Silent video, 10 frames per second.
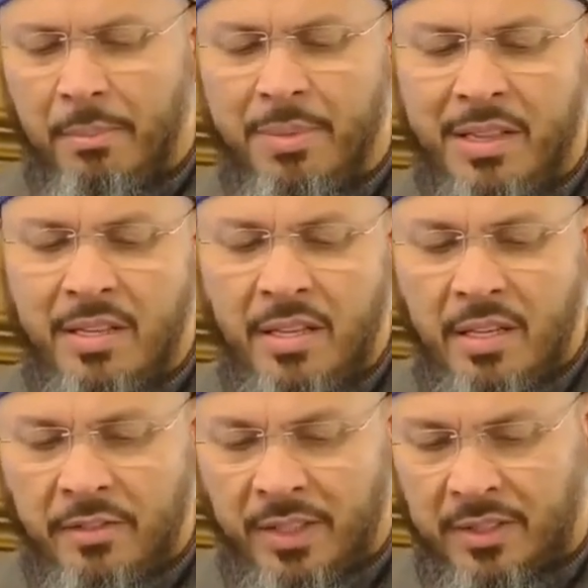But
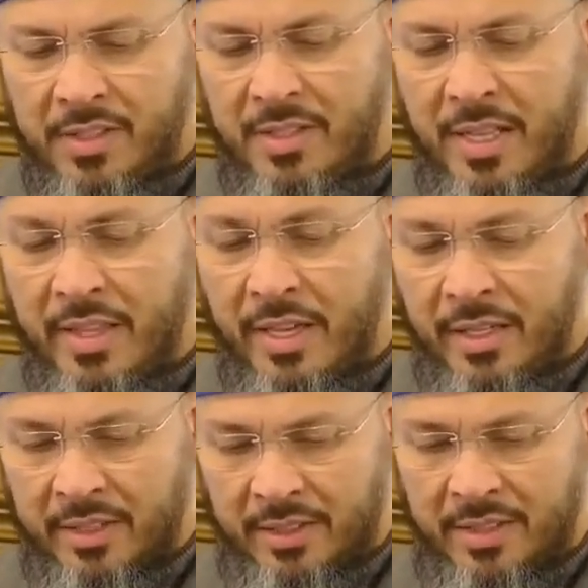the evils that
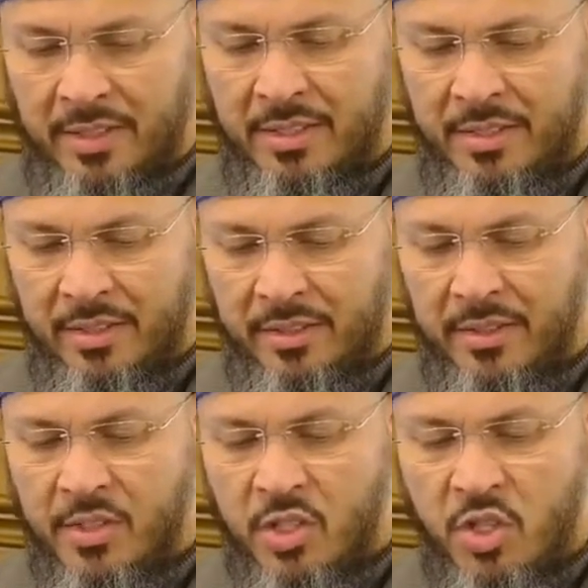they earned
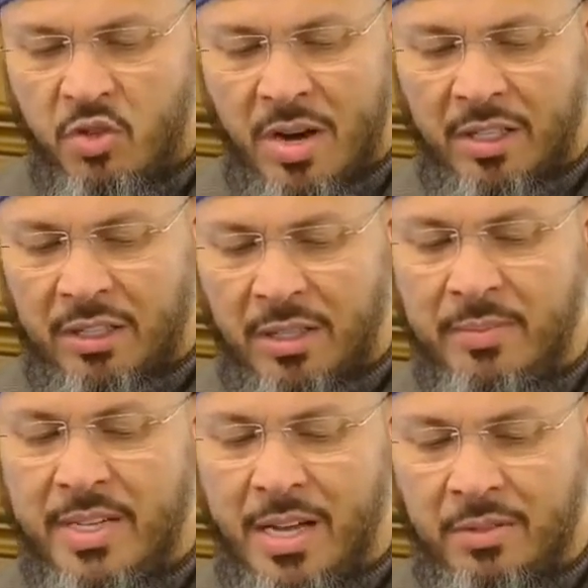struck
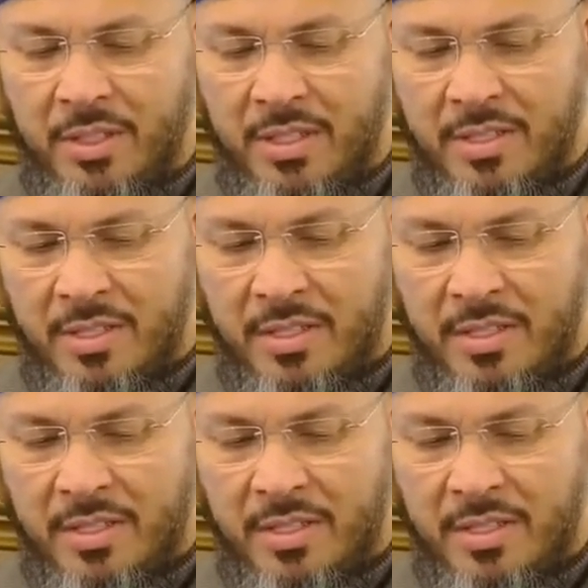them down.